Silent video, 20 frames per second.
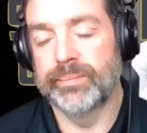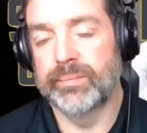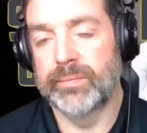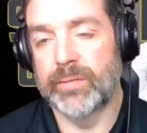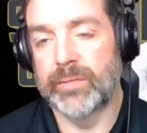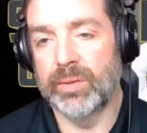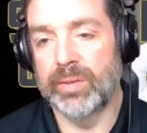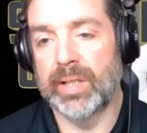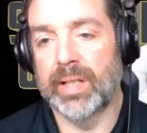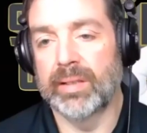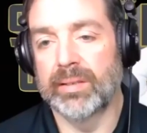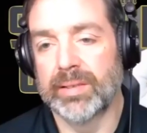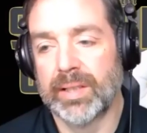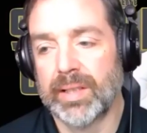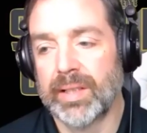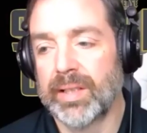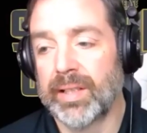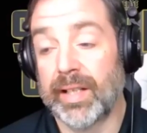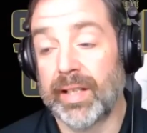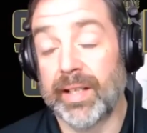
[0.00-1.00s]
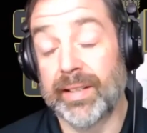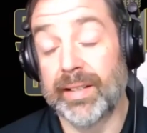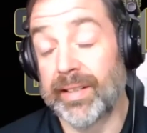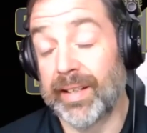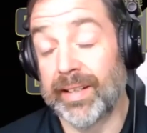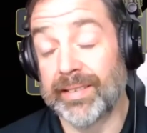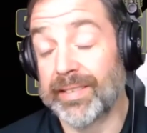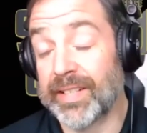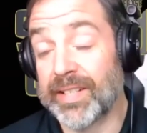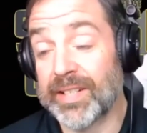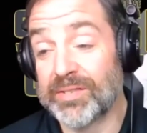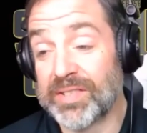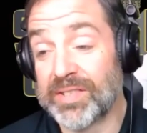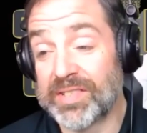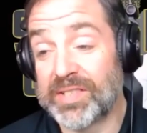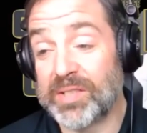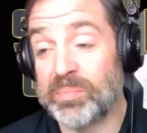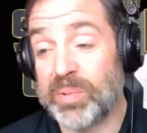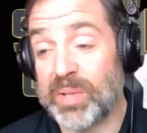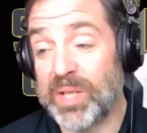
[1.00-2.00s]
no doubt. And, and you know,
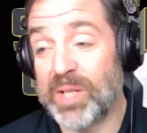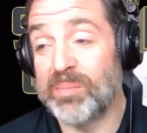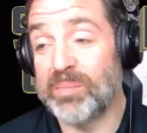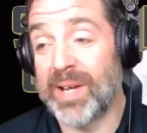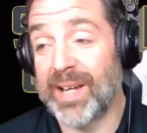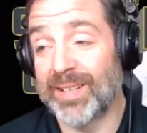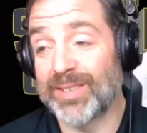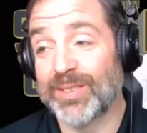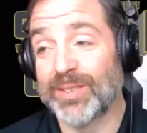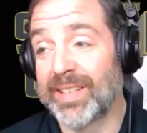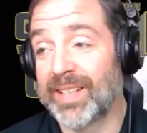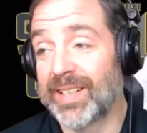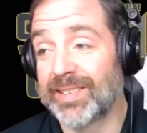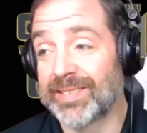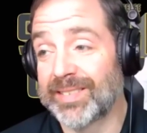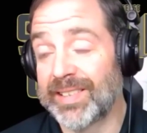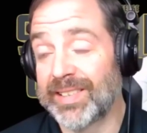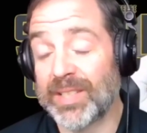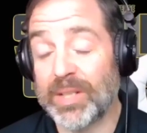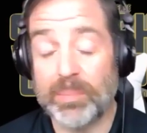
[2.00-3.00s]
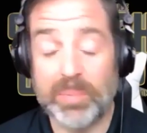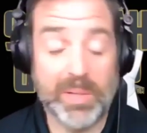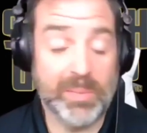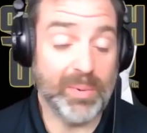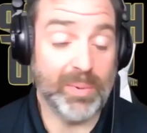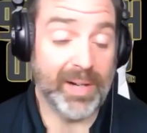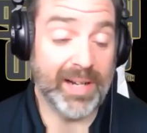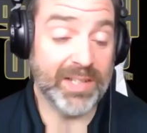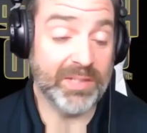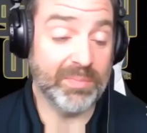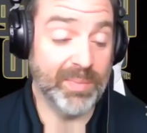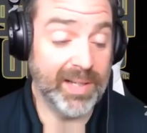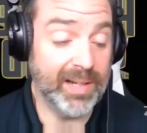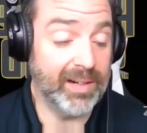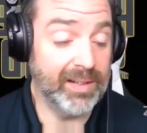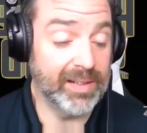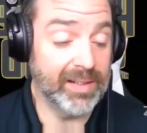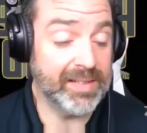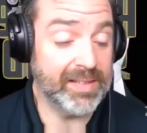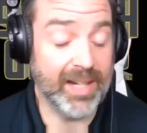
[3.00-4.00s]
just to piggyback on that, you know, people ask me
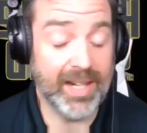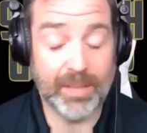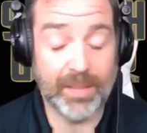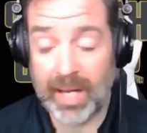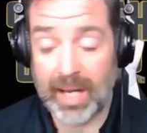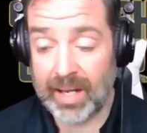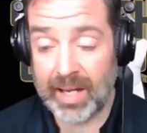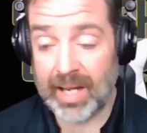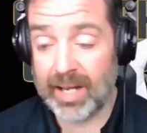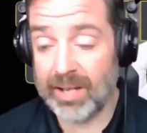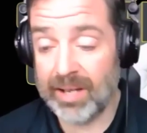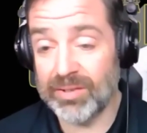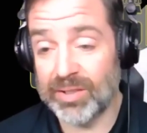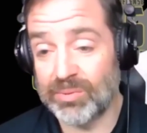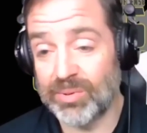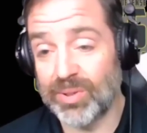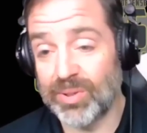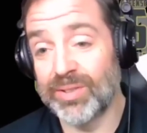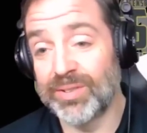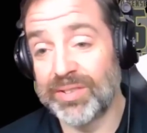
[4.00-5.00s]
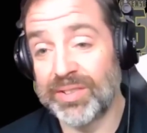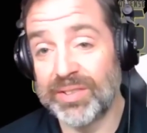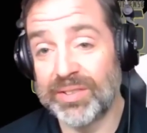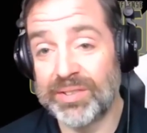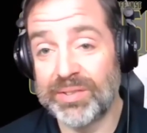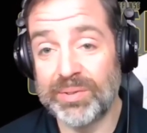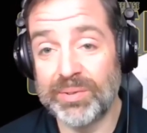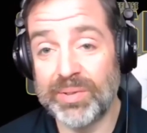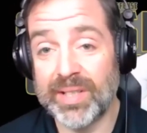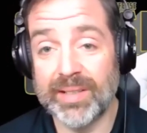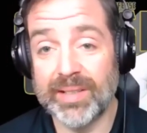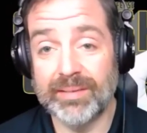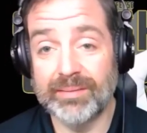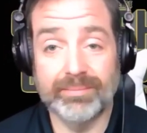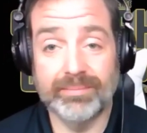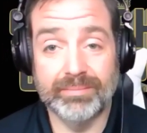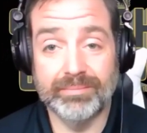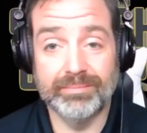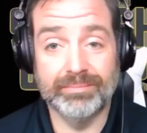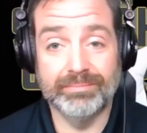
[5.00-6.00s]
all the time, how in the world did you get,
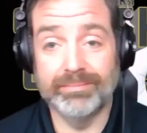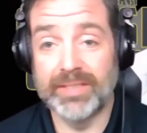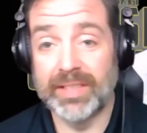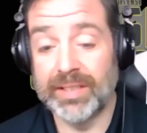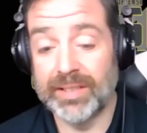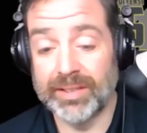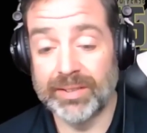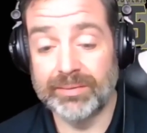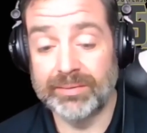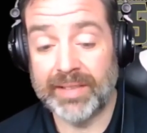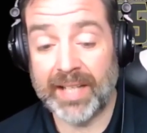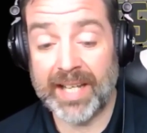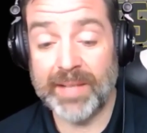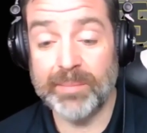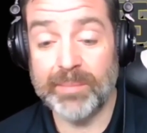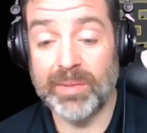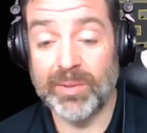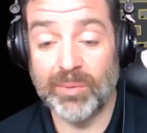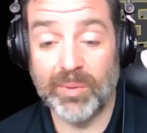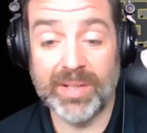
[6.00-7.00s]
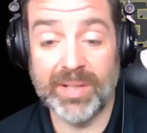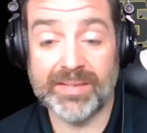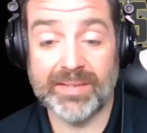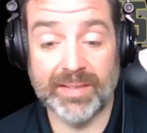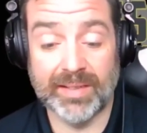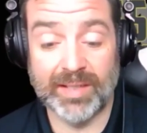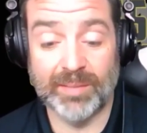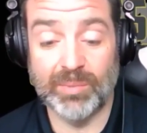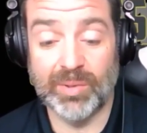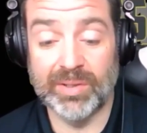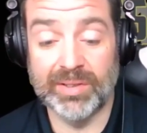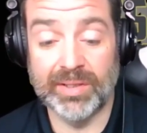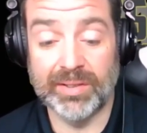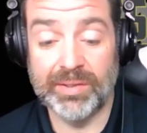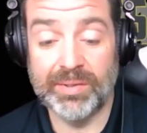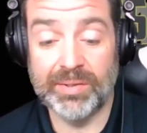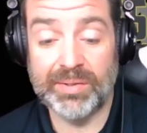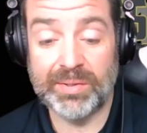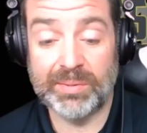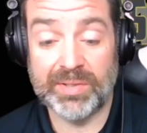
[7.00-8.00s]
you know, Damon West to come on the
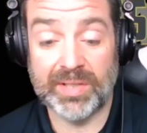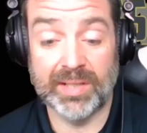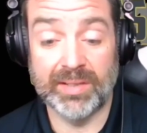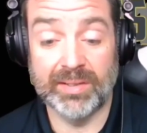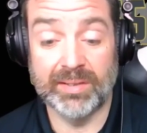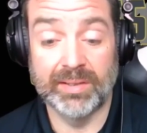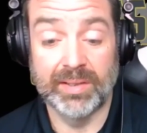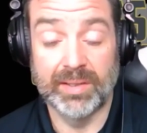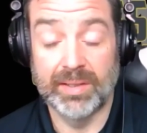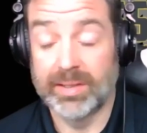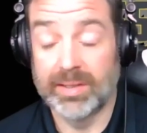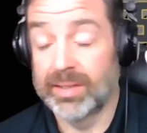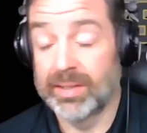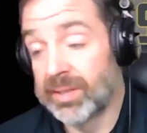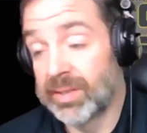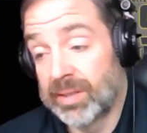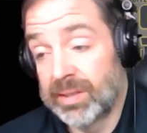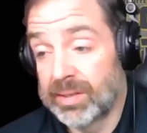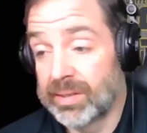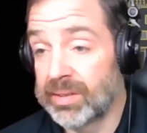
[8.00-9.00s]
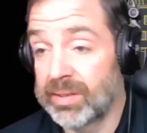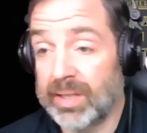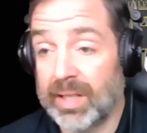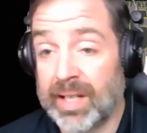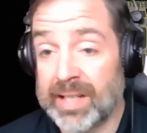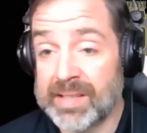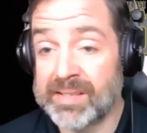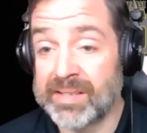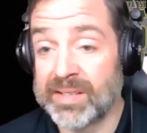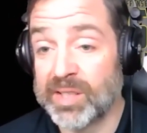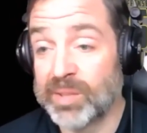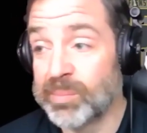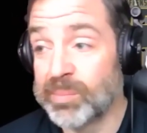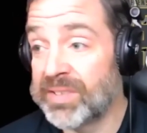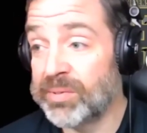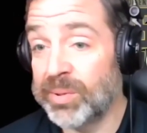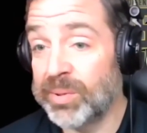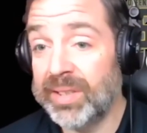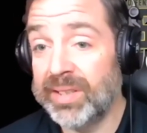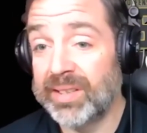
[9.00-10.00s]
YouTube channel? I sent him a
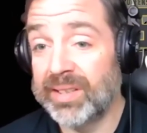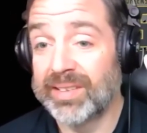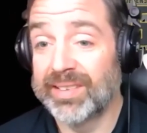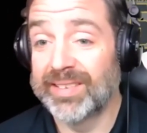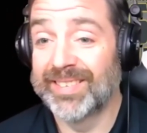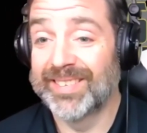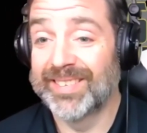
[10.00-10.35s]
tweet.